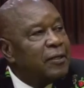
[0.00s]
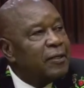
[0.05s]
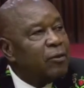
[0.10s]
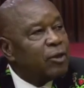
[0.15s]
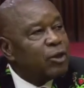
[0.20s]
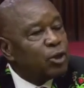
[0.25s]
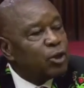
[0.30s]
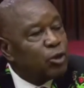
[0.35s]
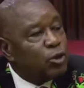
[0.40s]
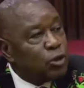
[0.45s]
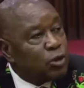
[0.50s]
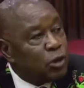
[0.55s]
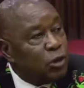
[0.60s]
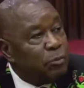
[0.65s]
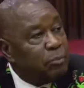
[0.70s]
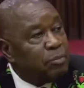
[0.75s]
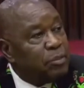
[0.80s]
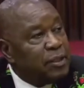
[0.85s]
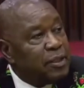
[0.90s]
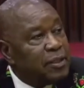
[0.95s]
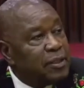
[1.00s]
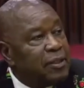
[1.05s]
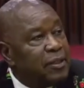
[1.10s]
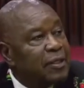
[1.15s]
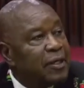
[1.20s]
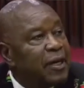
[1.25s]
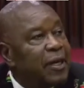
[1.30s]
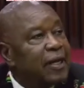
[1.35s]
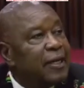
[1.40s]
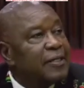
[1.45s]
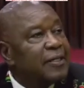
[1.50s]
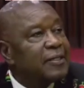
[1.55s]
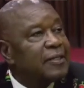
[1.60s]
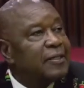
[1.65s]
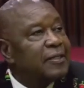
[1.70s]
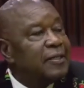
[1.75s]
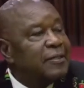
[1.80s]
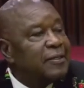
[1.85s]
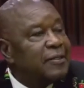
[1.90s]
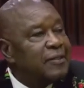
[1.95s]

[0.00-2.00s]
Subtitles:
there was total peace in the country.